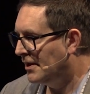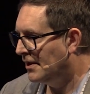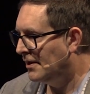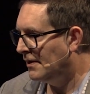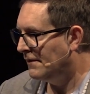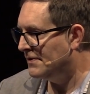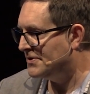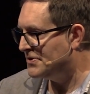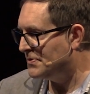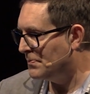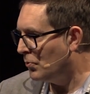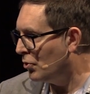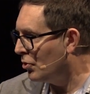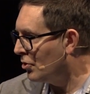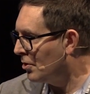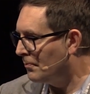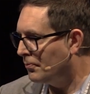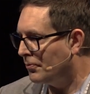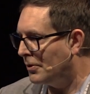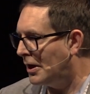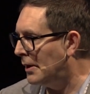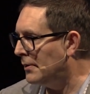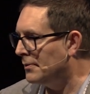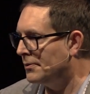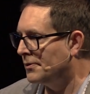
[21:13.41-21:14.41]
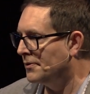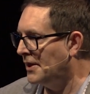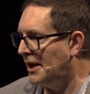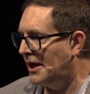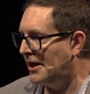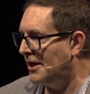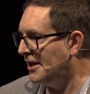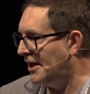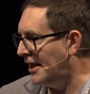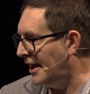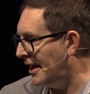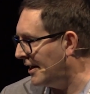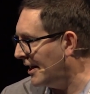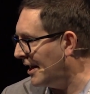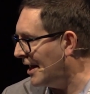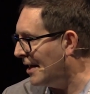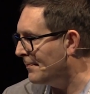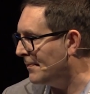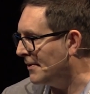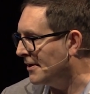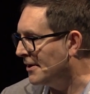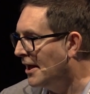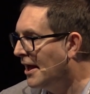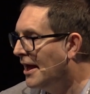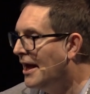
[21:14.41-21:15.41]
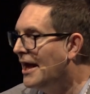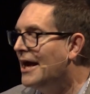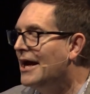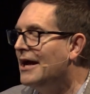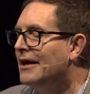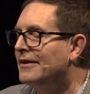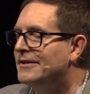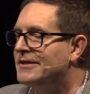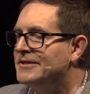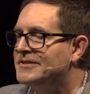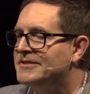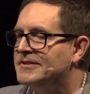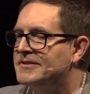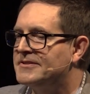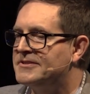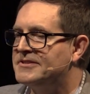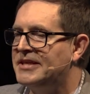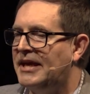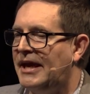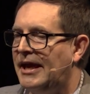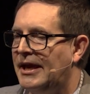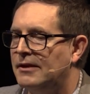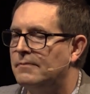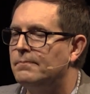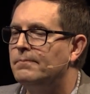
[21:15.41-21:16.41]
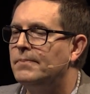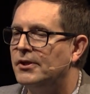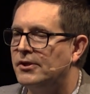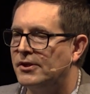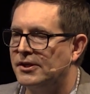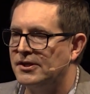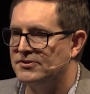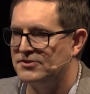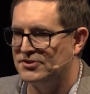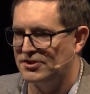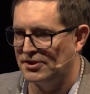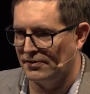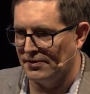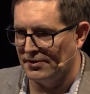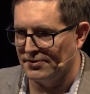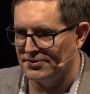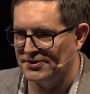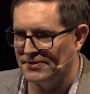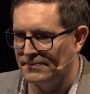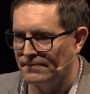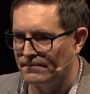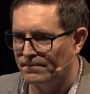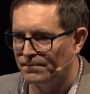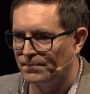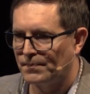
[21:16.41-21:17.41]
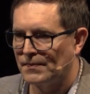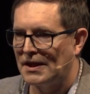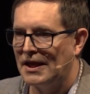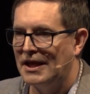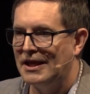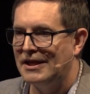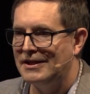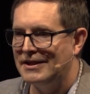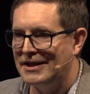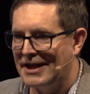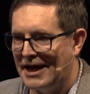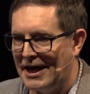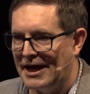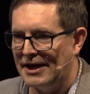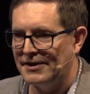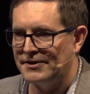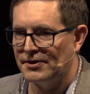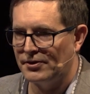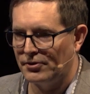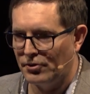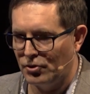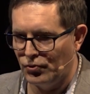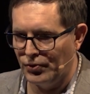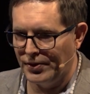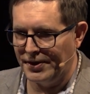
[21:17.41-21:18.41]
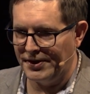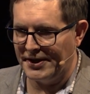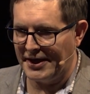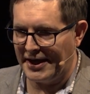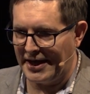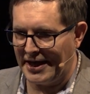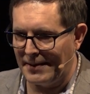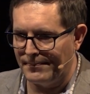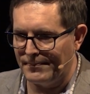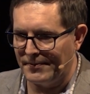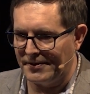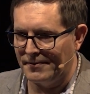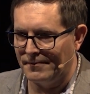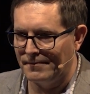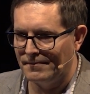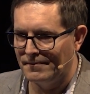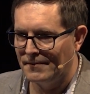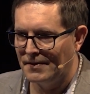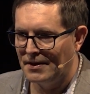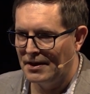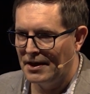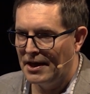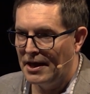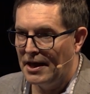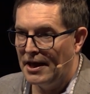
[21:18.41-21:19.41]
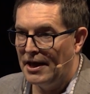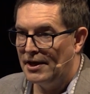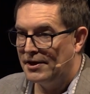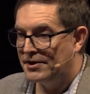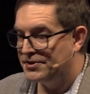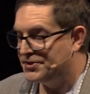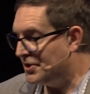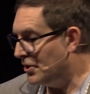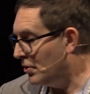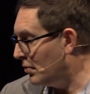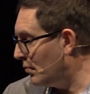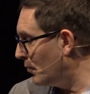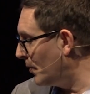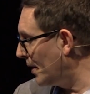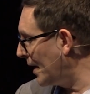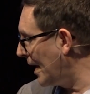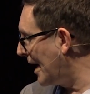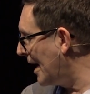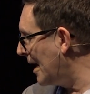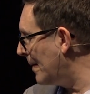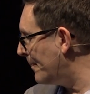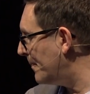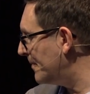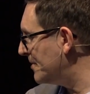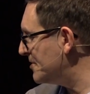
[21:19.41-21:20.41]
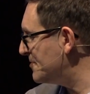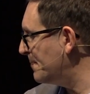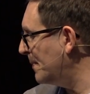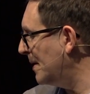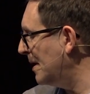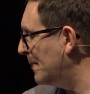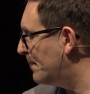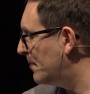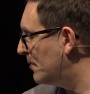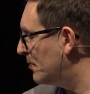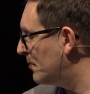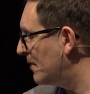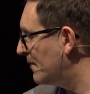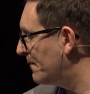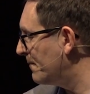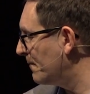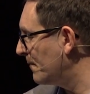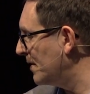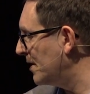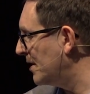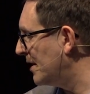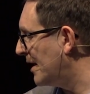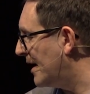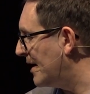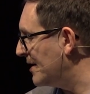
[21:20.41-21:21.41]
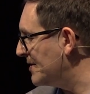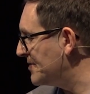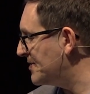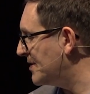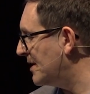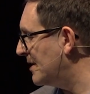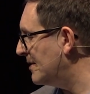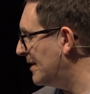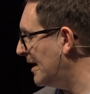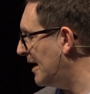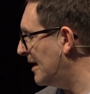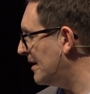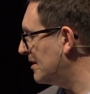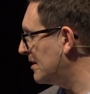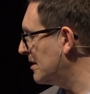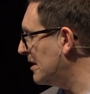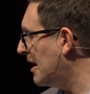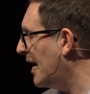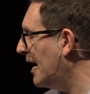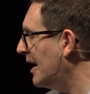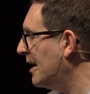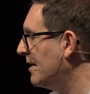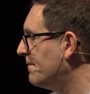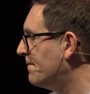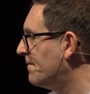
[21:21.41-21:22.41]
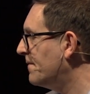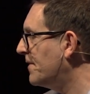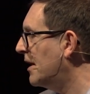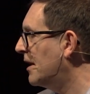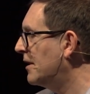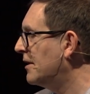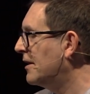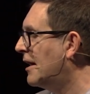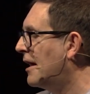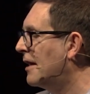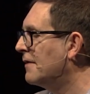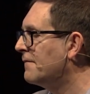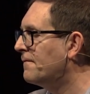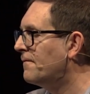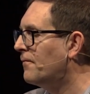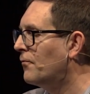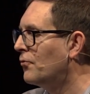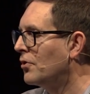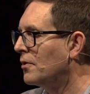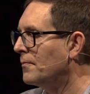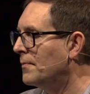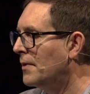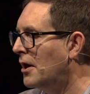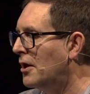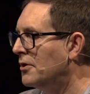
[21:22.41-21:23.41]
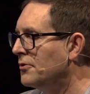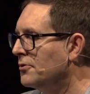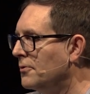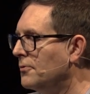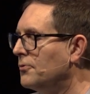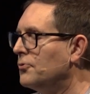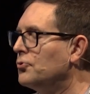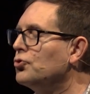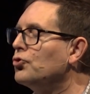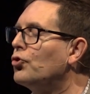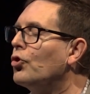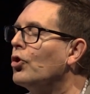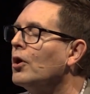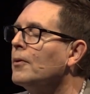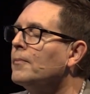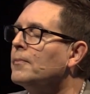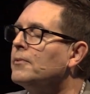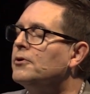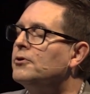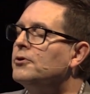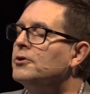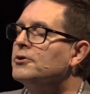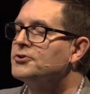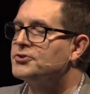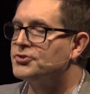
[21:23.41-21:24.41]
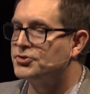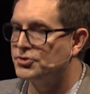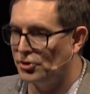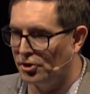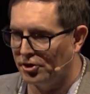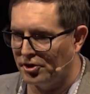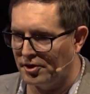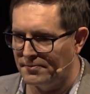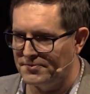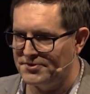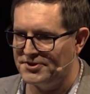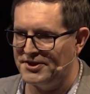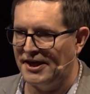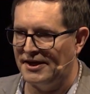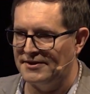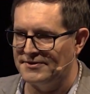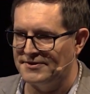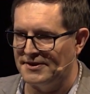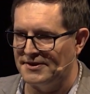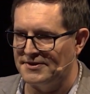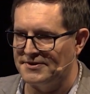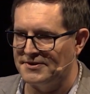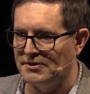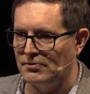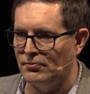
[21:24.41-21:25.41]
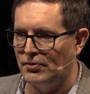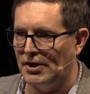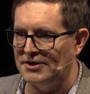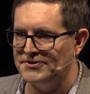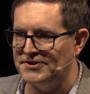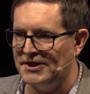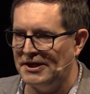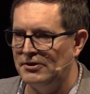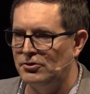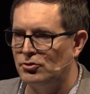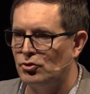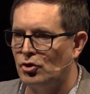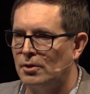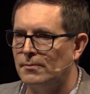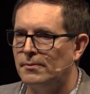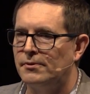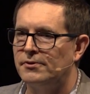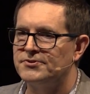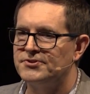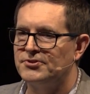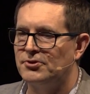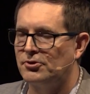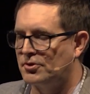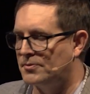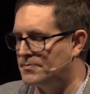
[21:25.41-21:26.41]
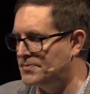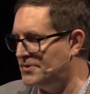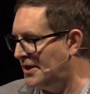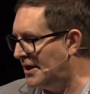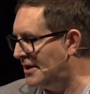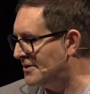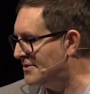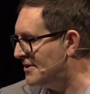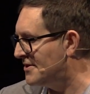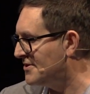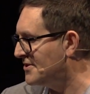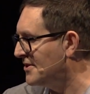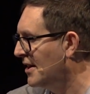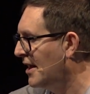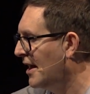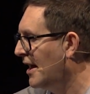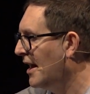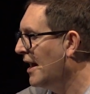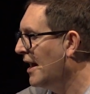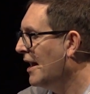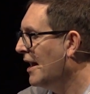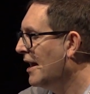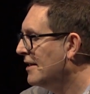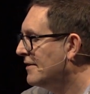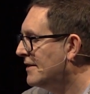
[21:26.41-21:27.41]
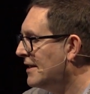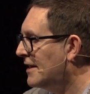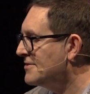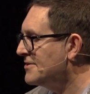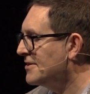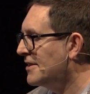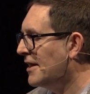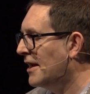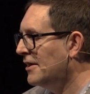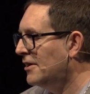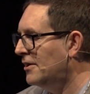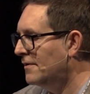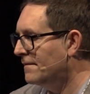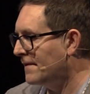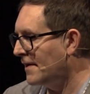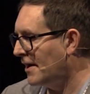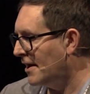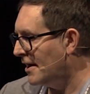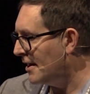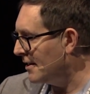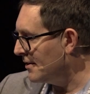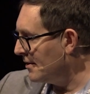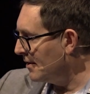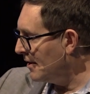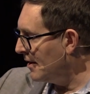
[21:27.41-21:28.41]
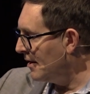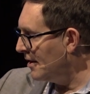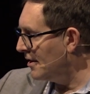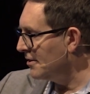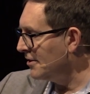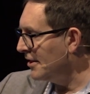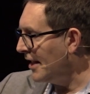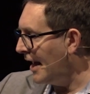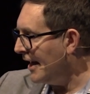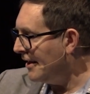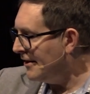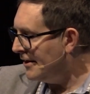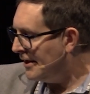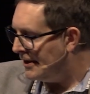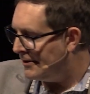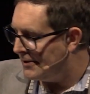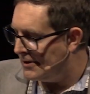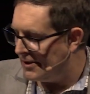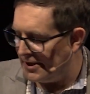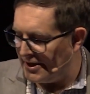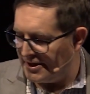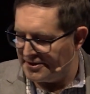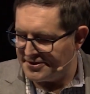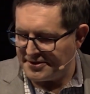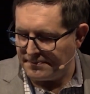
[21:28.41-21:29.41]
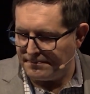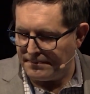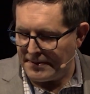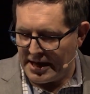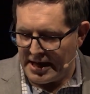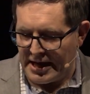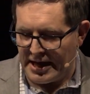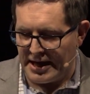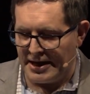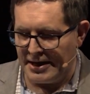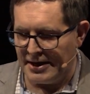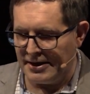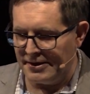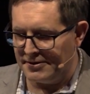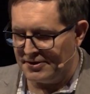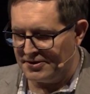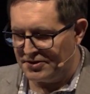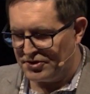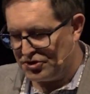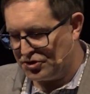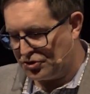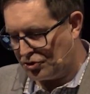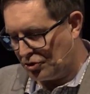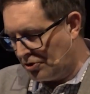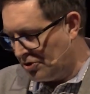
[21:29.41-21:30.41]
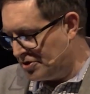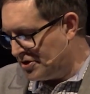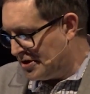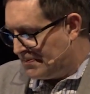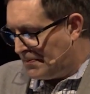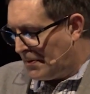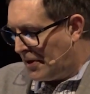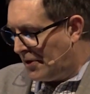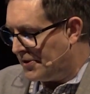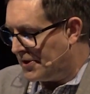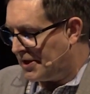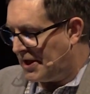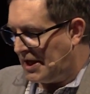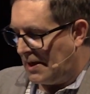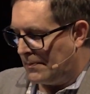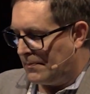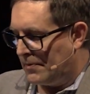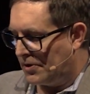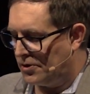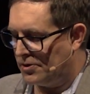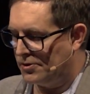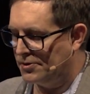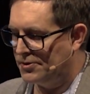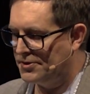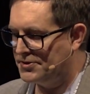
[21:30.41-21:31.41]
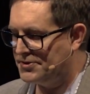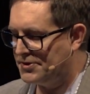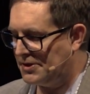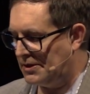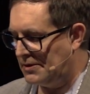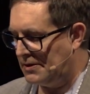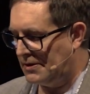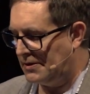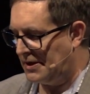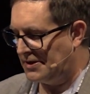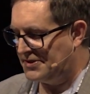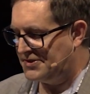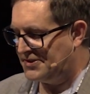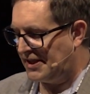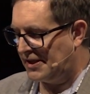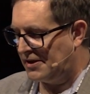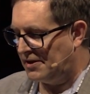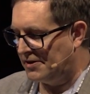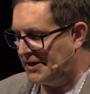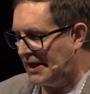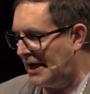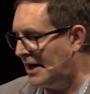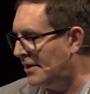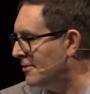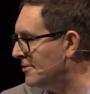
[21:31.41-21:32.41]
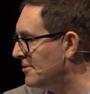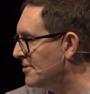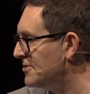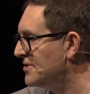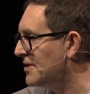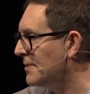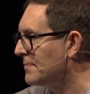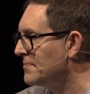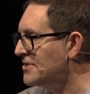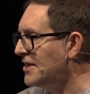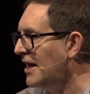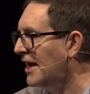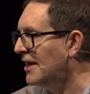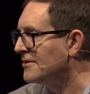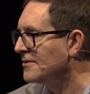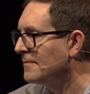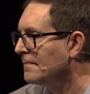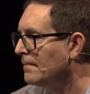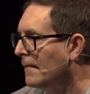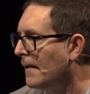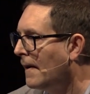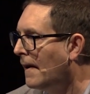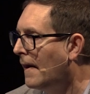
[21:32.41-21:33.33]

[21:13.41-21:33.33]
If it's more improbable than that, it can't happen. This is 10 billion zeros. Not going to happen. So what happened is people have realized that life cannot form under normal circumstances. And when I say normal circumstances, that's like you've got lightning that hits a pond, it stirs up all the chemicals, and then they settle down into some state.